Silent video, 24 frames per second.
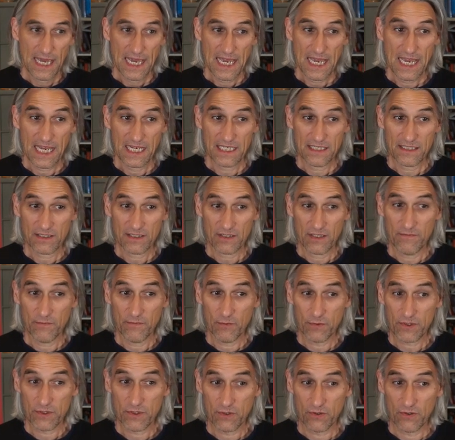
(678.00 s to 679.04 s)
And I've
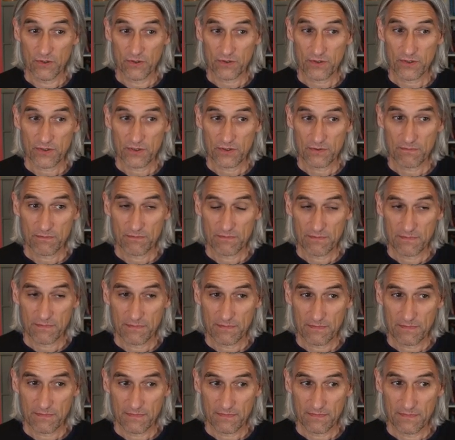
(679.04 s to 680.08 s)
also got
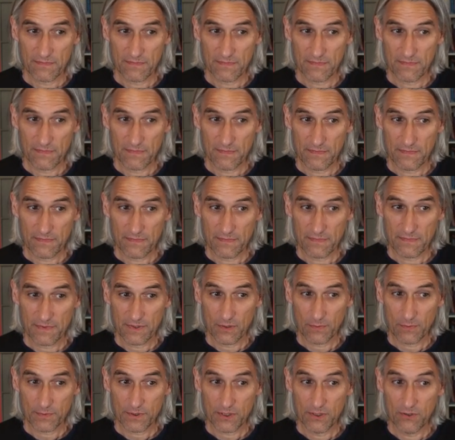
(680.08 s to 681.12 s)

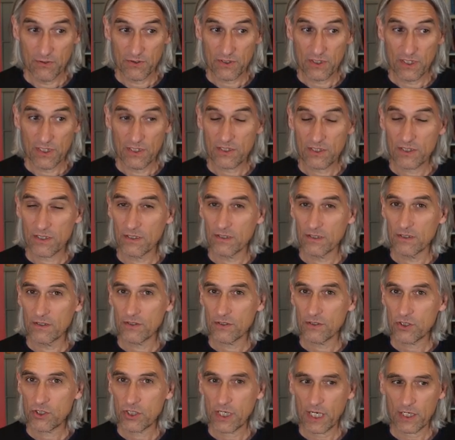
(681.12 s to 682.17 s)
the opportunity
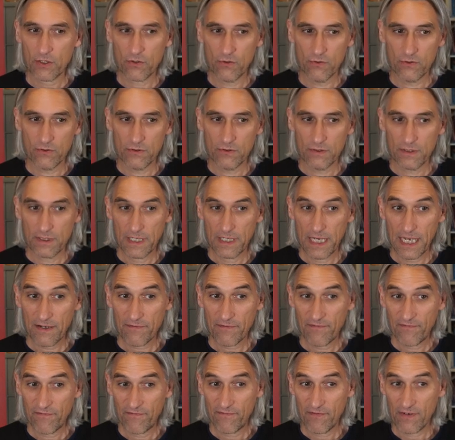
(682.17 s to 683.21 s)
to check on
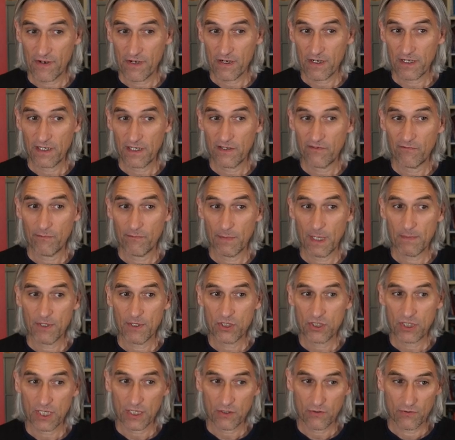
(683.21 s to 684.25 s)
f5, maybe
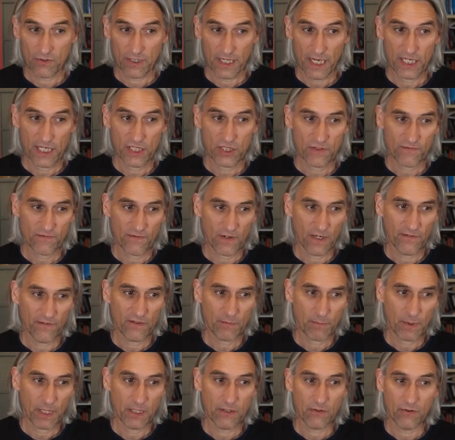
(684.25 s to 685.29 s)
check on h5,
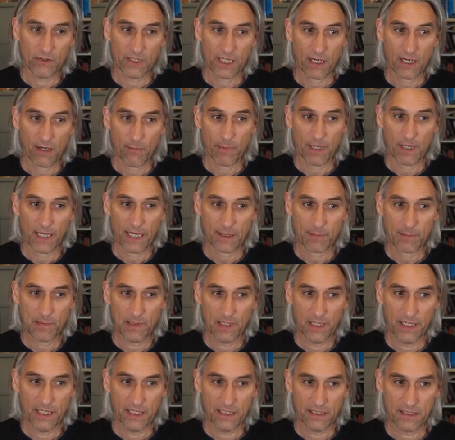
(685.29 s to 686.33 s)
depending on how black
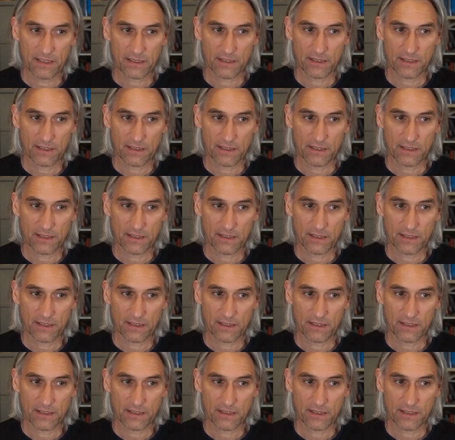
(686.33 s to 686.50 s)
plays.